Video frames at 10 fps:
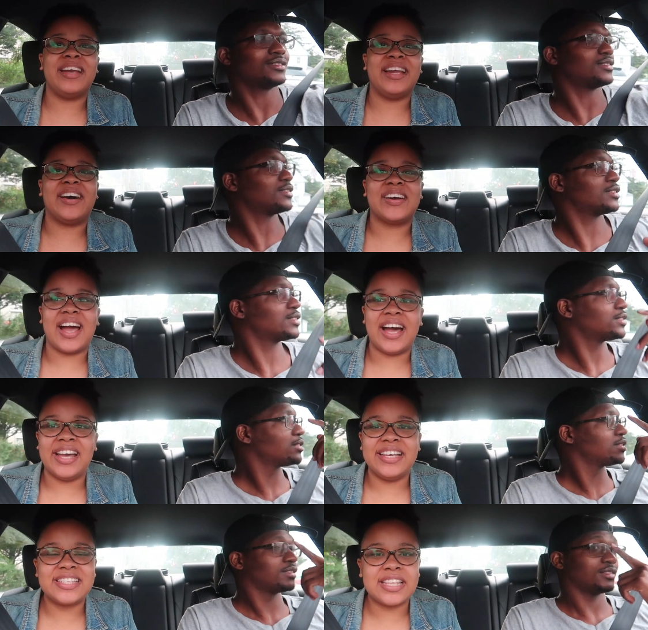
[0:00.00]
Speaker 1: right now,
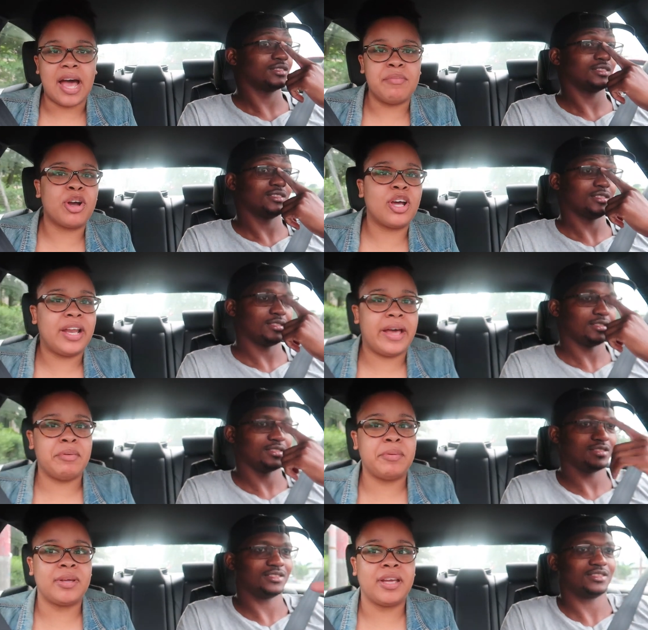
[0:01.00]
guys. I'm not gonna lie,
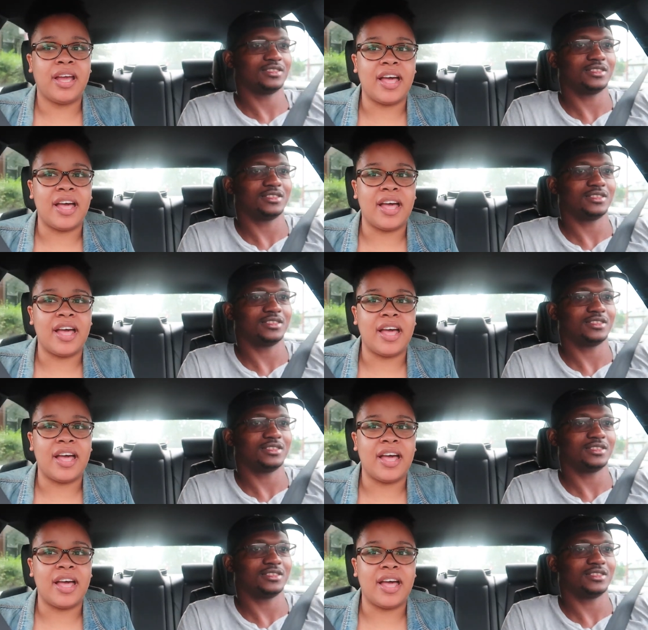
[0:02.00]
baby.